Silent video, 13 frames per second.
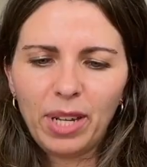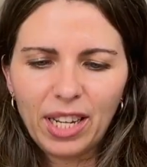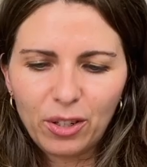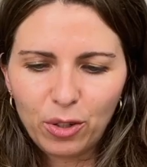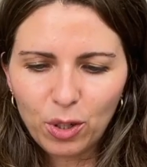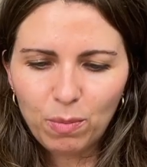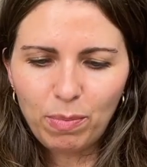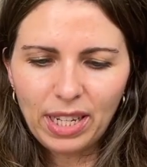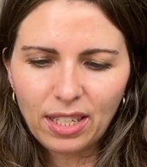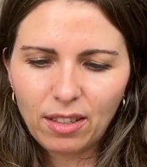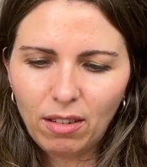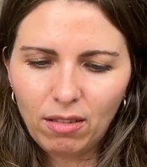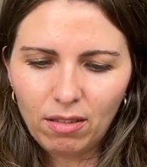yeah, just
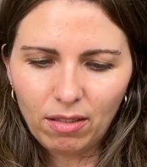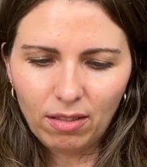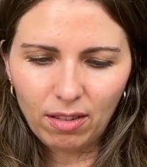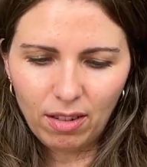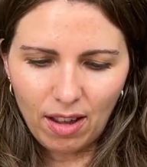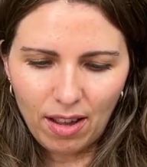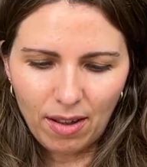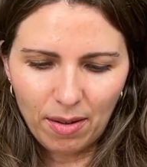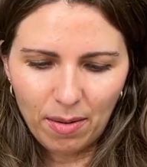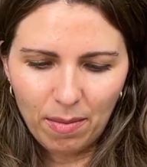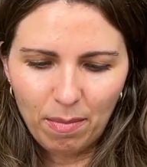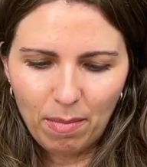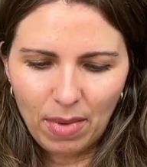based on
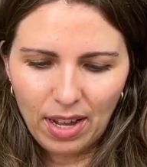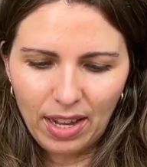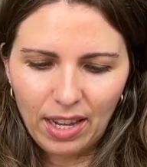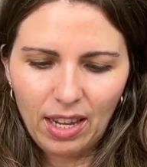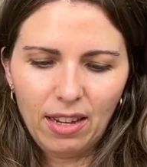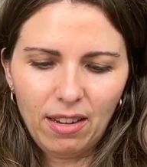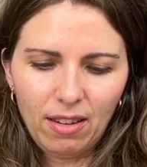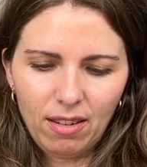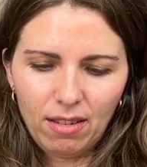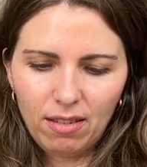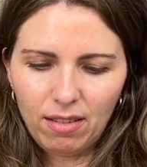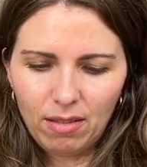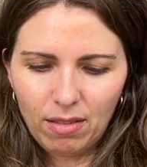my
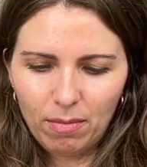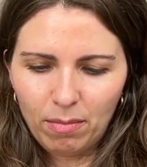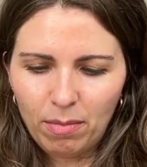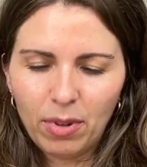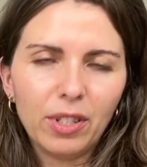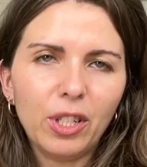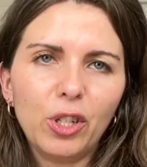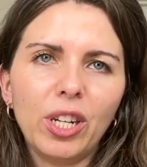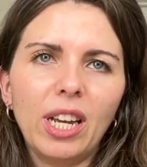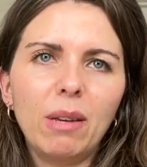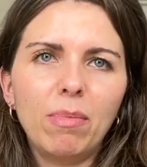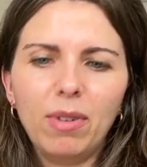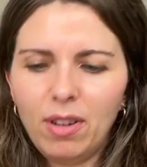body
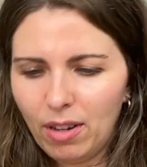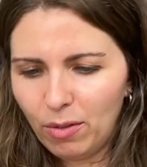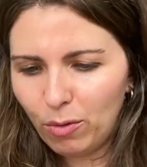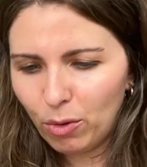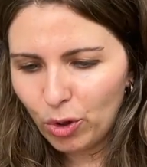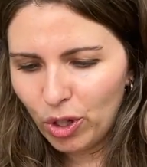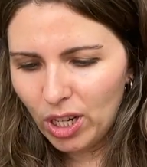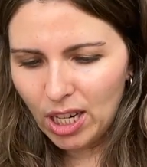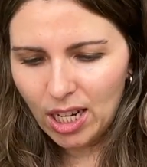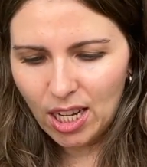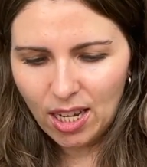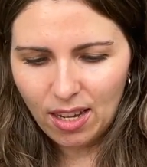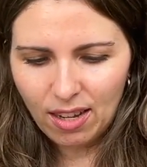shape,
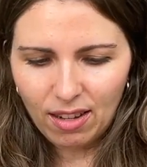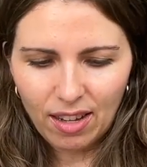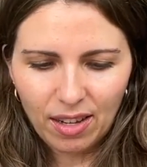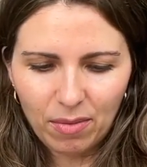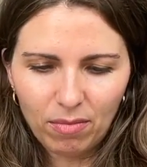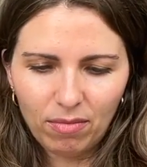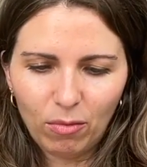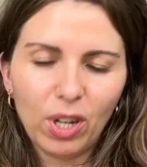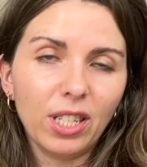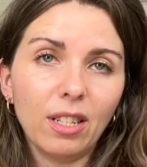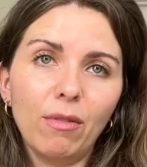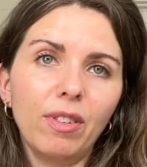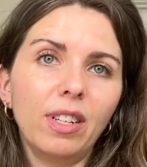unfortunately,
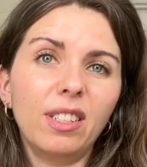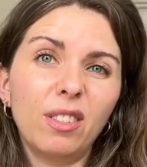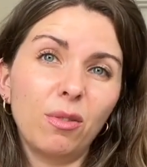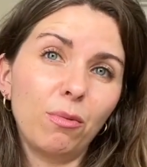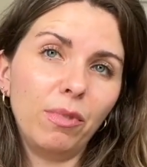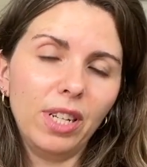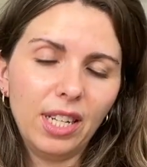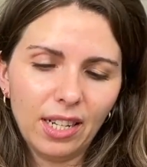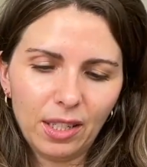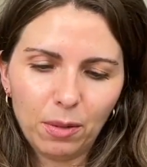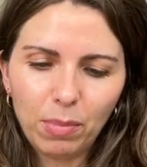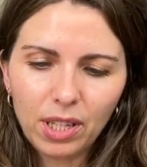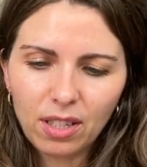whilst I find it's a really
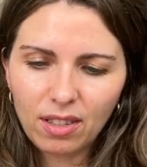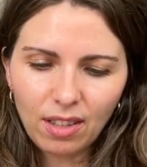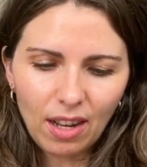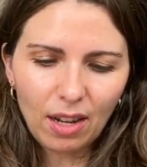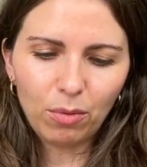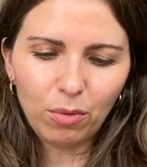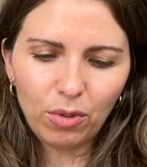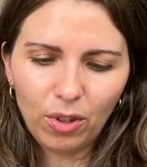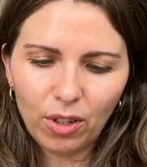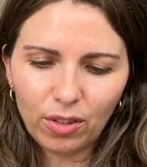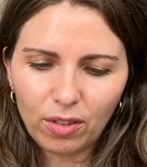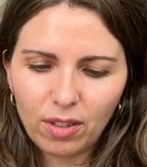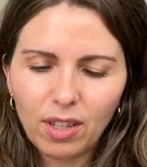nice piece, I would
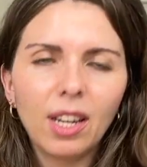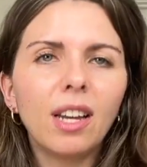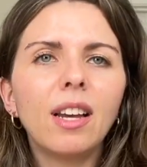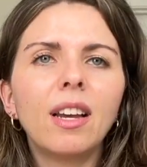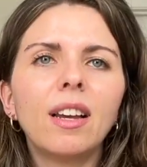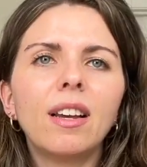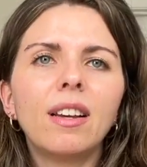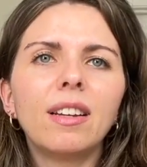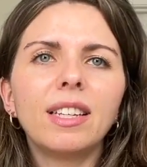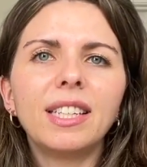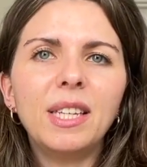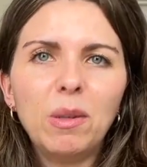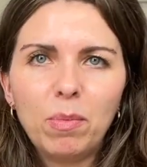not
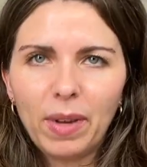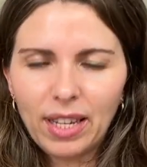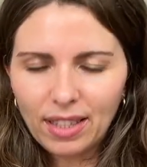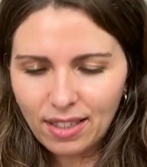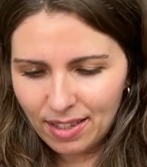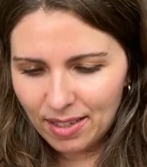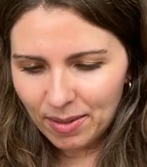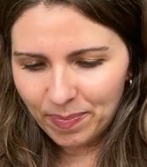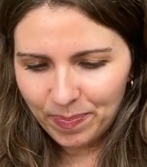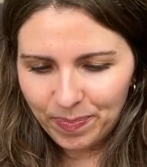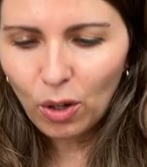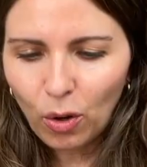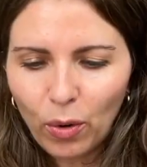keep it.
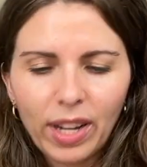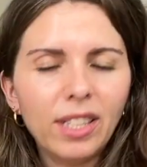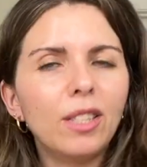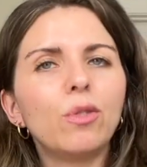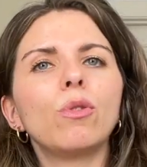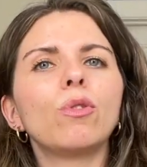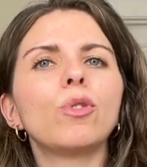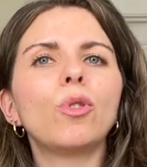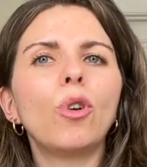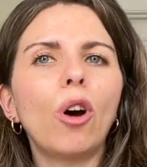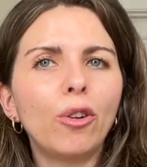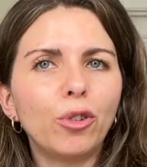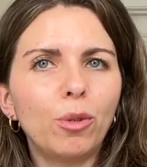Oh, and it's also
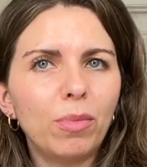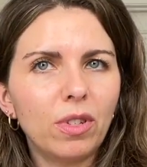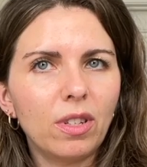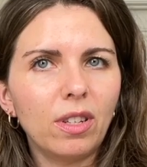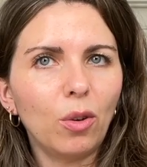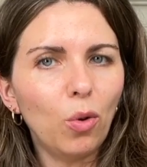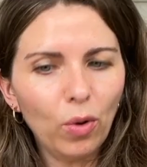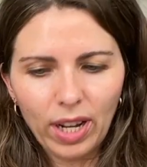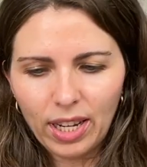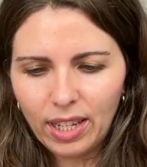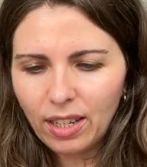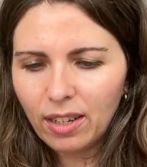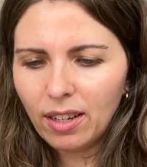100%
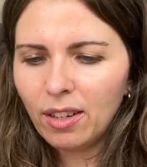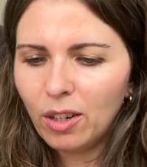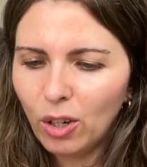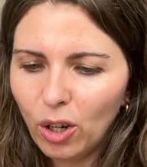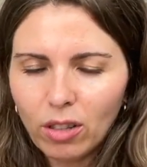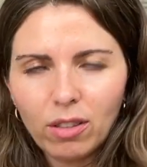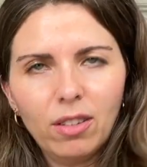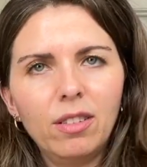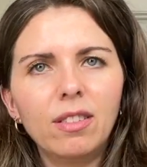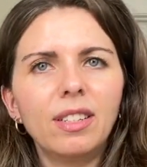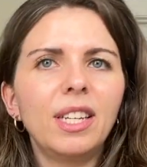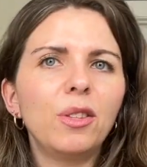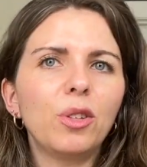organic
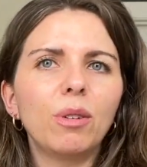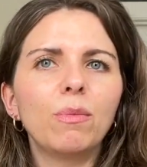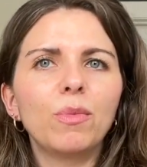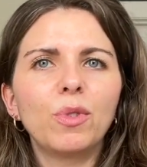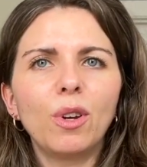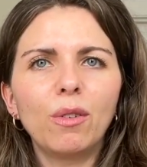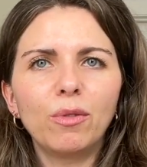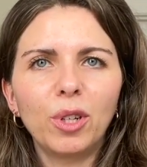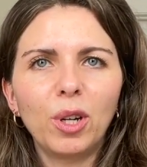cotton in terms of the